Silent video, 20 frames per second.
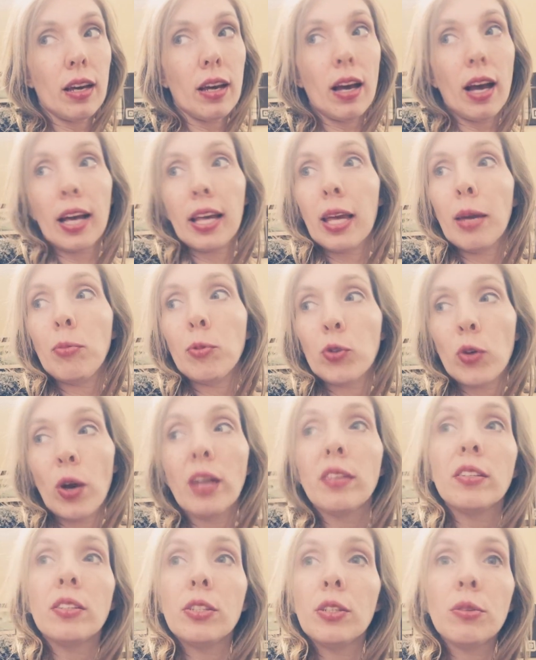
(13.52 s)
I keep
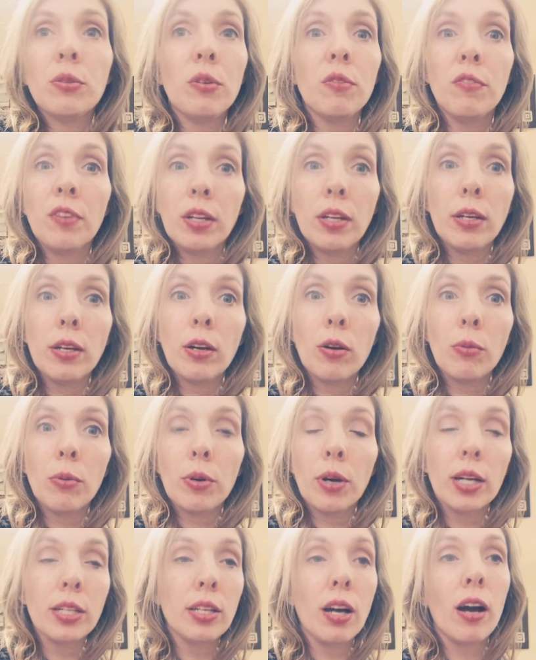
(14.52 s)
trying to do a video
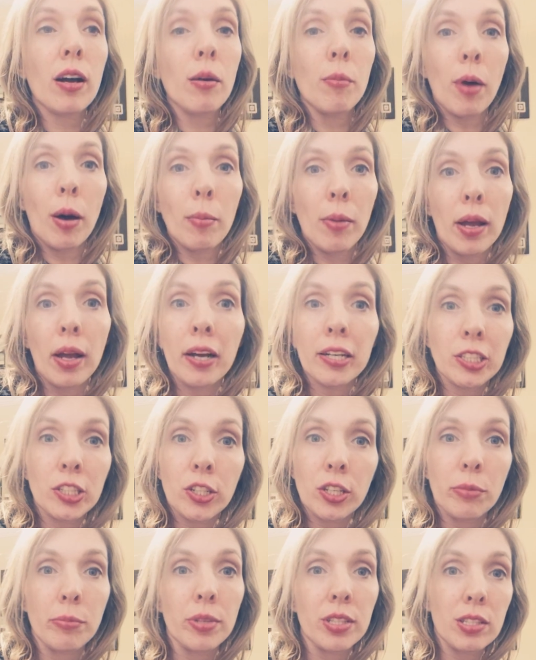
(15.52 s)
where I talk about my hair
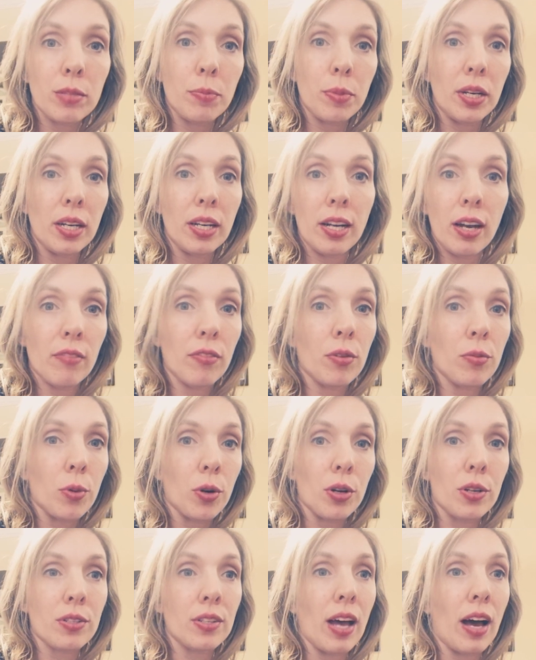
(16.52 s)
treatments, but it never
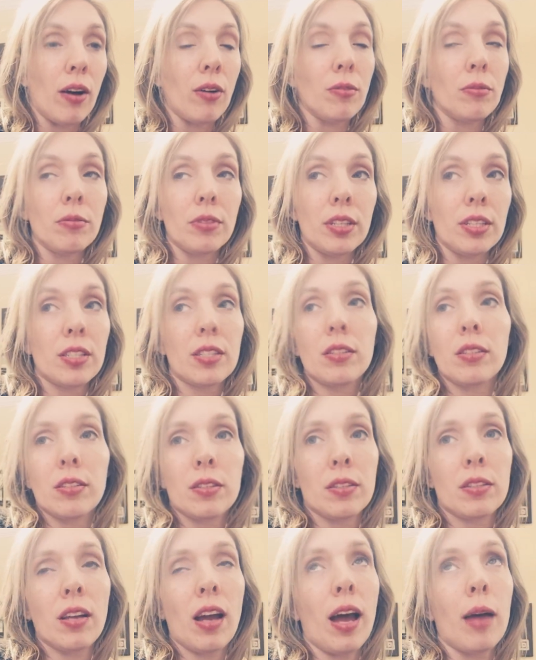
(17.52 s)
works out. This,
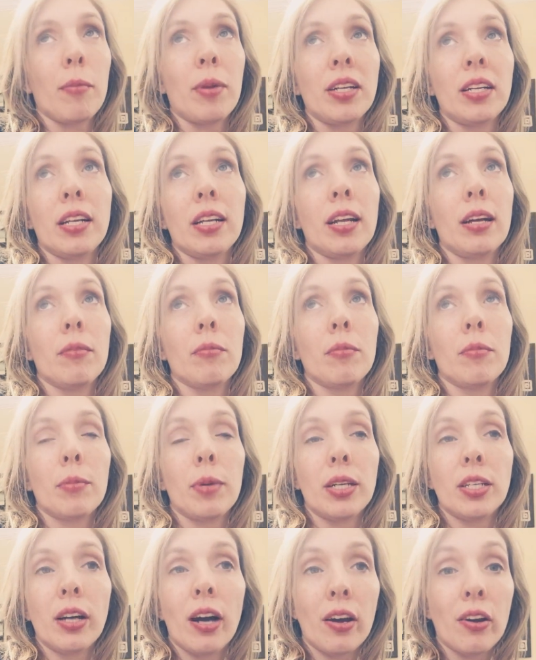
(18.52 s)
this time I did it,
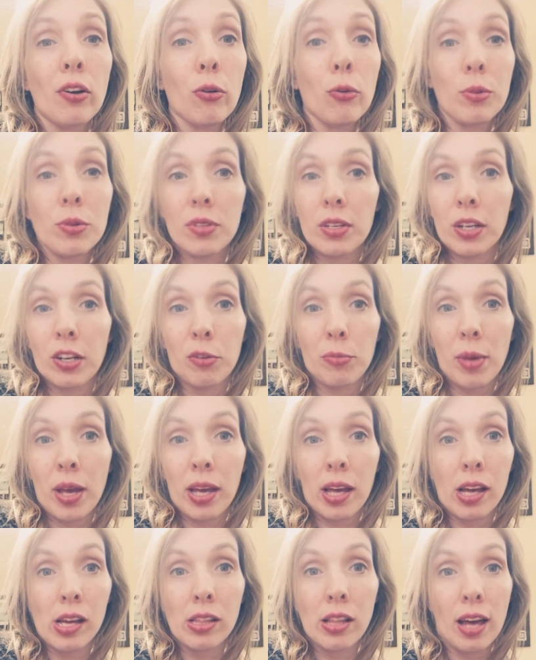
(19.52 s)
my daughter was here
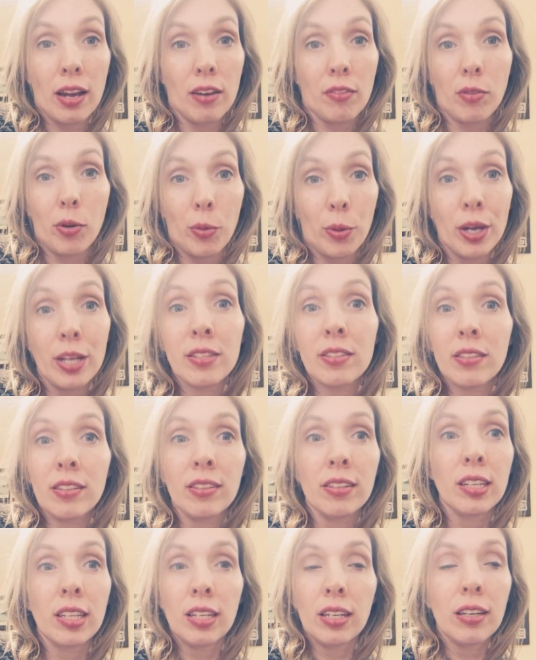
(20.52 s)
making a lot of noise
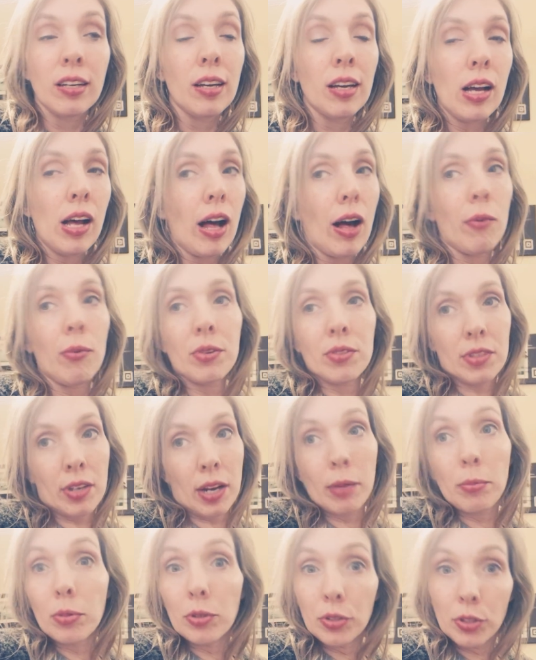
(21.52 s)
and I wasn't
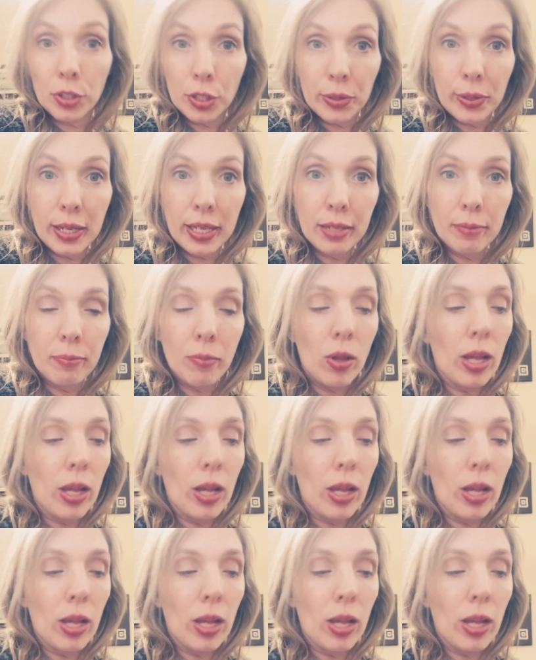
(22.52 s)
able to do it.